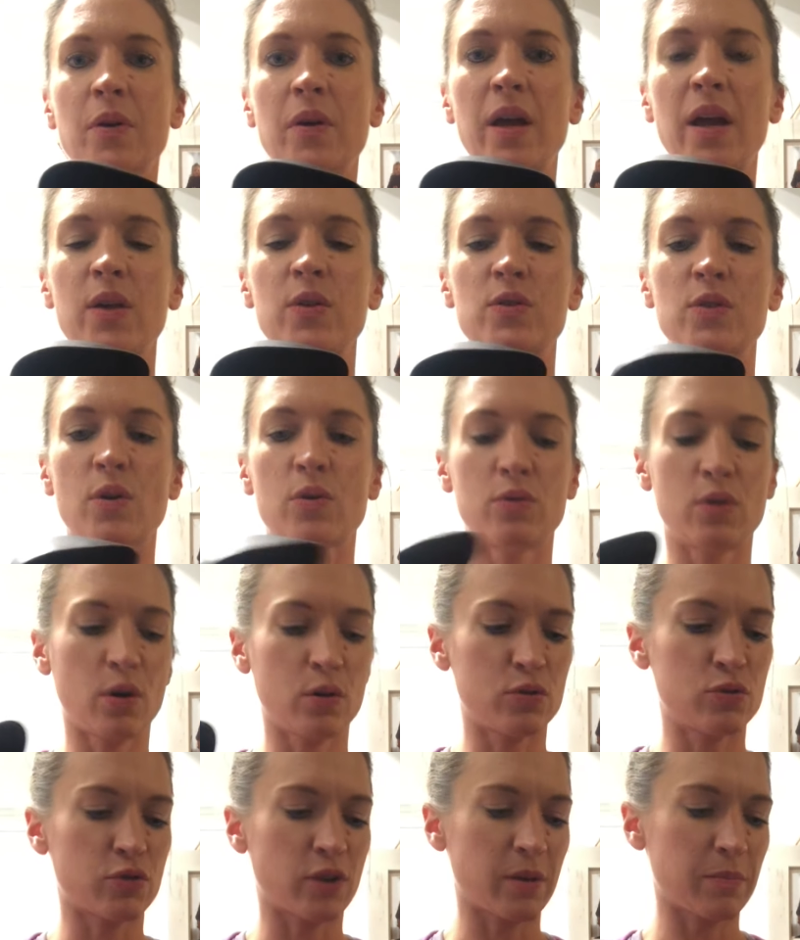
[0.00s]
Okay, so
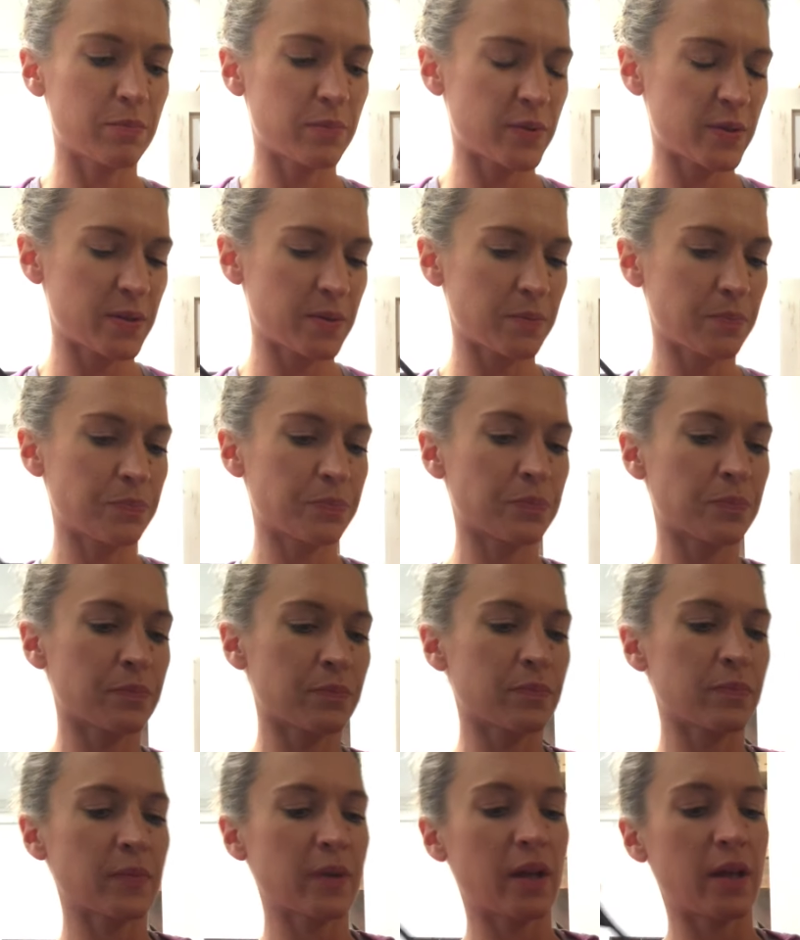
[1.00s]
no drips.
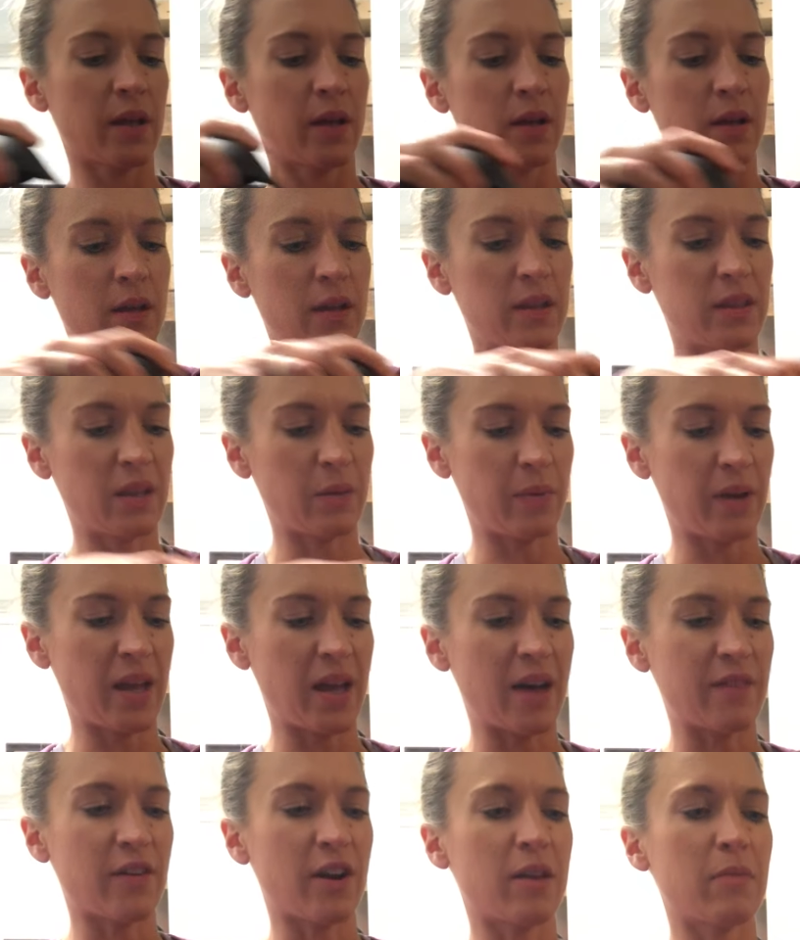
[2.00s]
Then we
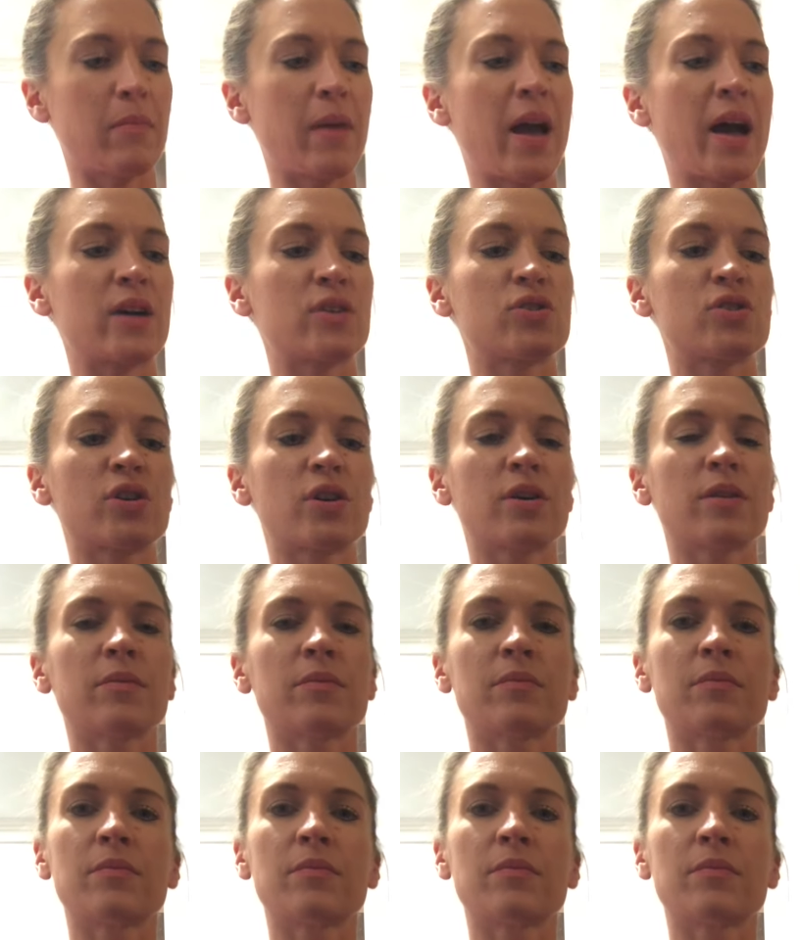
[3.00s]
have our masher.